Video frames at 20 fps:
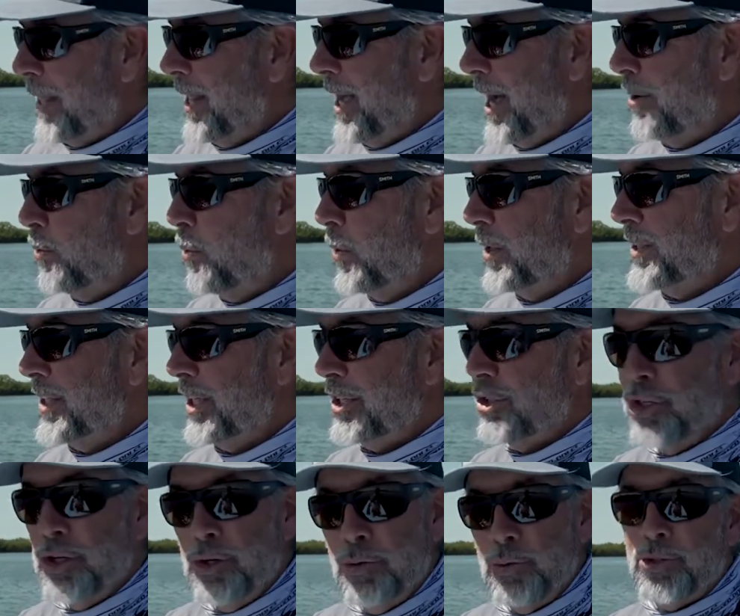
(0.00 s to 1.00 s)
I don't want to say
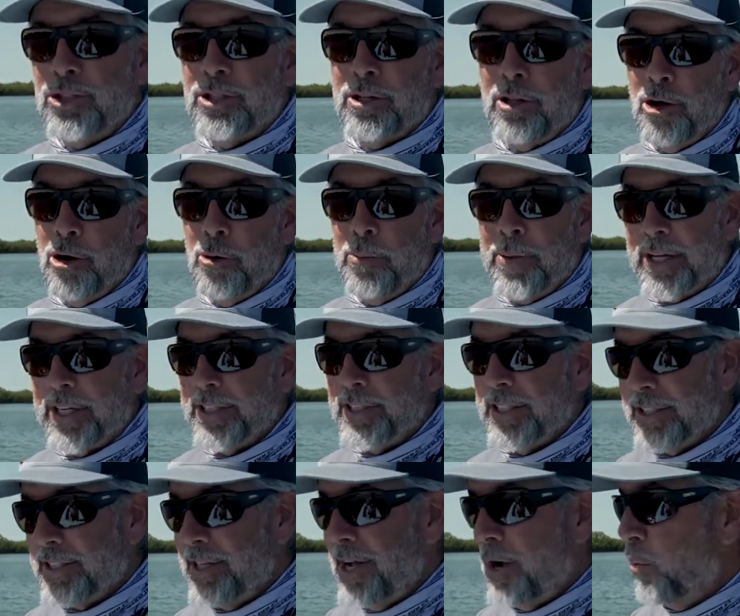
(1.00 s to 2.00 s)
too slow because
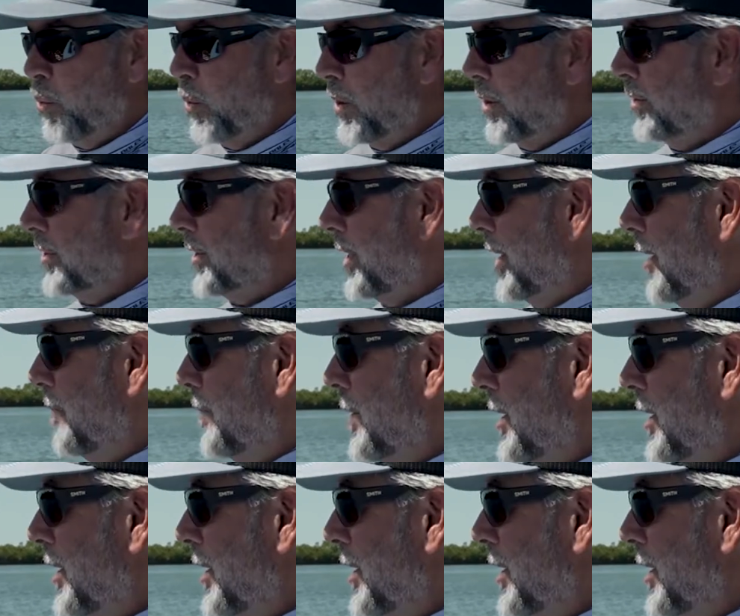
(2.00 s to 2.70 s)
it's not wintertime,